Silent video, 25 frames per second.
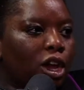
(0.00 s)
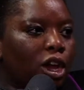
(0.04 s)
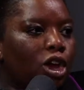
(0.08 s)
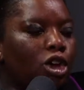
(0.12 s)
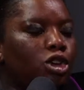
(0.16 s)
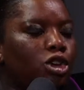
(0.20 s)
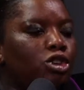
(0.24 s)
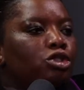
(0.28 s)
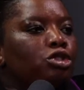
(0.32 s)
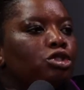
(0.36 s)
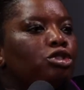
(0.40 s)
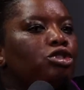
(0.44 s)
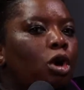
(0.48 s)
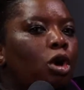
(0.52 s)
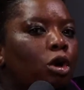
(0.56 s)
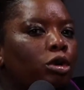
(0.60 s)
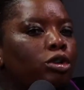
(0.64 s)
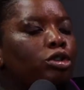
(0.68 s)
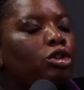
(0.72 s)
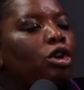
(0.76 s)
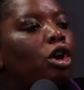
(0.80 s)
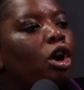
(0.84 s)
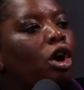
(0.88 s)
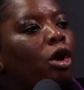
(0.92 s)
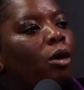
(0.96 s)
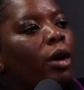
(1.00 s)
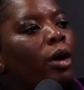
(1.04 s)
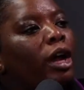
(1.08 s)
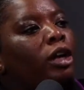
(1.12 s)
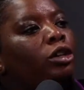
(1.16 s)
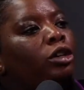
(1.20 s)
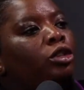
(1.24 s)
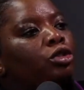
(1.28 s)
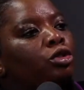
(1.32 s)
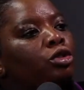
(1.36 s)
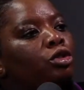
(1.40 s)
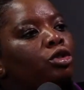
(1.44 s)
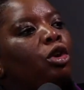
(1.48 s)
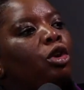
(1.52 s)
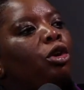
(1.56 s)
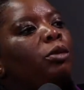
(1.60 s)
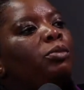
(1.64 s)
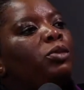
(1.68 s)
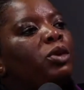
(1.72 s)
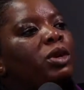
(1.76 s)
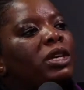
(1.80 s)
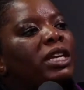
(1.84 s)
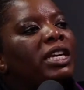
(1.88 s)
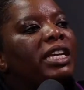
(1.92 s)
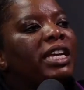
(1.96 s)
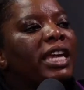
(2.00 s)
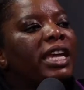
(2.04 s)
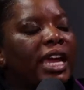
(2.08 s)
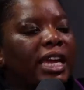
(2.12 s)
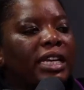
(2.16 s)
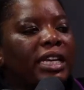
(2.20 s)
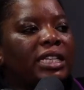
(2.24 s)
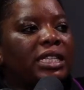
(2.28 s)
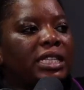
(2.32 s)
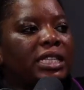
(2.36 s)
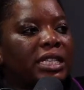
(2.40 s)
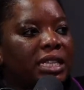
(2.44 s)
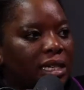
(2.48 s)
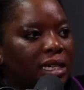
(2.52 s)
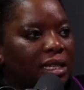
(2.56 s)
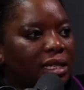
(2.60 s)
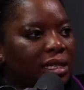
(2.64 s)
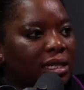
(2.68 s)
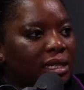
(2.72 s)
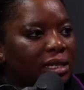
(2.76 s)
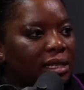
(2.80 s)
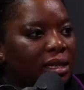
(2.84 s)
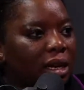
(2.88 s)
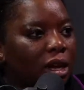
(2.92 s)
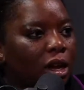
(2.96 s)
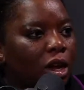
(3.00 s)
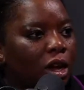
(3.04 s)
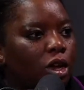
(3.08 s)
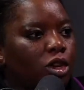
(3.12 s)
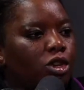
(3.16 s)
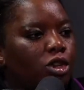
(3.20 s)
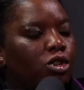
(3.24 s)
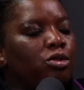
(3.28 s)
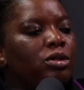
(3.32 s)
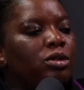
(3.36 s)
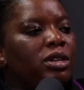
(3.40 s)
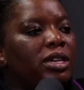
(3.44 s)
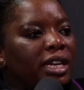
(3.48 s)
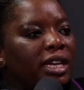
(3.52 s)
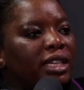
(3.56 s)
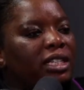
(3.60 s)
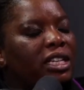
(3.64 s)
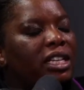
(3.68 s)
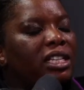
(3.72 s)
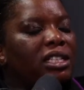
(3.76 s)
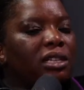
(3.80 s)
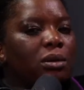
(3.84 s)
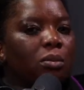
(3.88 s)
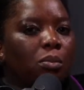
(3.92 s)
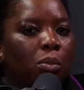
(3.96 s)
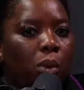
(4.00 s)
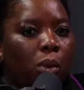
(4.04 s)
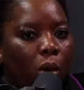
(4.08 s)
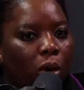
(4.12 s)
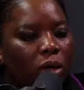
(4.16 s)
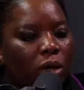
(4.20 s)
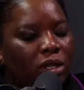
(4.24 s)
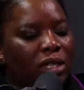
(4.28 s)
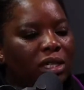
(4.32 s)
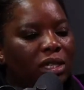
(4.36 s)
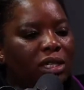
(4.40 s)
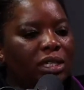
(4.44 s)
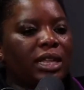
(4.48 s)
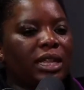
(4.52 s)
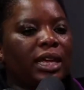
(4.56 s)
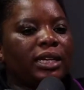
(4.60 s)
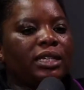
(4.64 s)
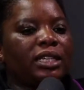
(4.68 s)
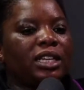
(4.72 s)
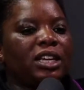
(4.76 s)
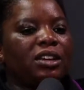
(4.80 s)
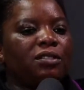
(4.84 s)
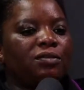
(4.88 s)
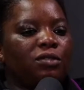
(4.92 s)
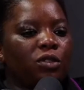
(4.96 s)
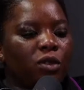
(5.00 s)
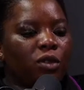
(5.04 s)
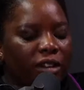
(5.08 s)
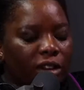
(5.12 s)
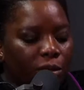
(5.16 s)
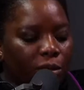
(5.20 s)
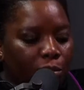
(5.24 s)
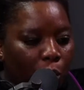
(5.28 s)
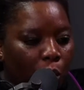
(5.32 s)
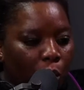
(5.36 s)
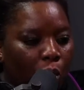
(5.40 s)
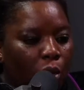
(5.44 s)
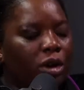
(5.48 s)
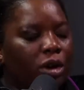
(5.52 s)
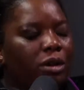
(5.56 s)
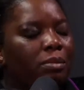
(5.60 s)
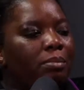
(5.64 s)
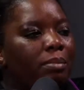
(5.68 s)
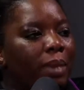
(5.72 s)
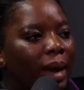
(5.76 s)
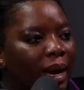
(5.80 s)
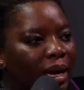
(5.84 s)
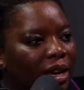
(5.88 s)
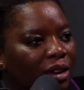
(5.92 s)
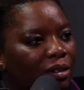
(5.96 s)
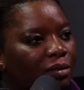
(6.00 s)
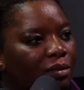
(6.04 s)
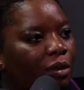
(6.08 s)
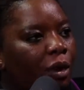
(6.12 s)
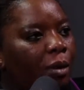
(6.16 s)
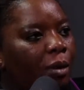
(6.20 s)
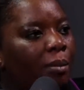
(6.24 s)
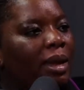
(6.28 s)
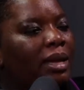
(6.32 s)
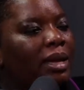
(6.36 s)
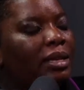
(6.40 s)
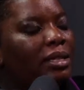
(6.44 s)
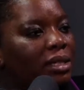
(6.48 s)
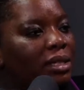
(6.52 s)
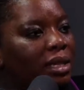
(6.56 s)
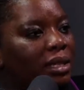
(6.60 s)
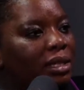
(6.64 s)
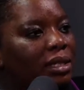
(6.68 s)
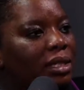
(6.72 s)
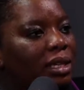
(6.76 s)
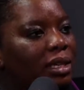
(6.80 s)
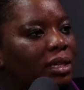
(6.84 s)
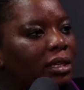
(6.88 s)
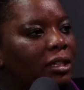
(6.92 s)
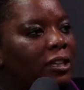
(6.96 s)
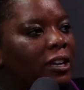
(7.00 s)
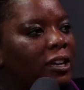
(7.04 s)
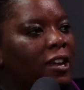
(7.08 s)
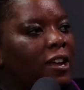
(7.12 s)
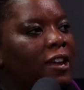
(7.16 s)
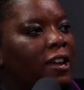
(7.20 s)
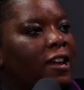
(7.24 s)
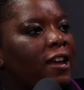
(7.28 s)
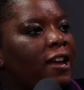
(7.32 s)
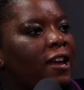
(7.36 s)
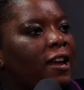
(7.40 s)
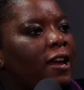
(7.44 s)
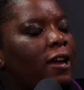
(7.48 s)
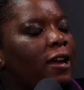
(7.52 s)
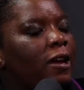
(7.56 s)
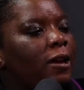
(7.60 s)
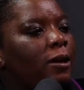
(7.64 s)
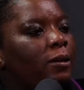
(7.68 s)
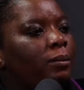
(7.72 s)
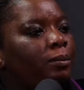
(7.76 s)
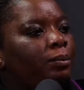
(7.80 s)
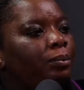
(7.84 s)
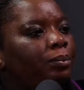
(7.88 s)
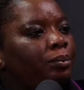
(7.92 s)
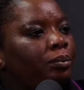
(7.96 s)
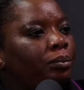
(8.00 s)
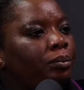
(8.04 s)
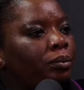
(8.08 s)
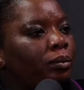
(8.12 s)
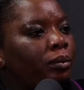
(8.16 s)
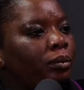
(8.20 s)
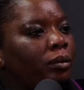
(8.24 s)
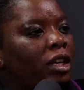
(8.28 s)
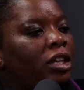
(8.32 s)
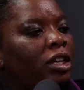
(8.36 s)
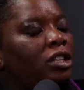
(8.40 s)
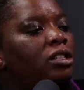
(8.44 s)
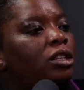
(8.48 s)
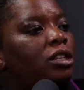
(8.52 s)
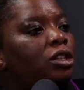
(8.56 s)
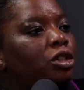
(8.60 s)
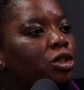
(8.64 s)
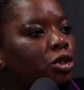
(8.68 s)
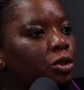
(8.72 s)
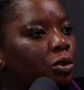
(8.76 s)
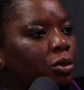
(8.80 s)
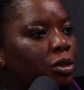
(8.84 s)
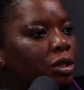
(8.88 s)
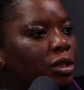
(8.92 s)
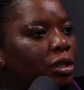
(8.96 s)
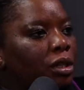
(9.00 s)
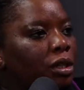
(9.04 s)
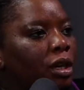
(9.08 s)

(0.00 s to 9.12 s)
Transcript: you don't go and to communicate this. It's important that if you had borrowed money from a certain institute,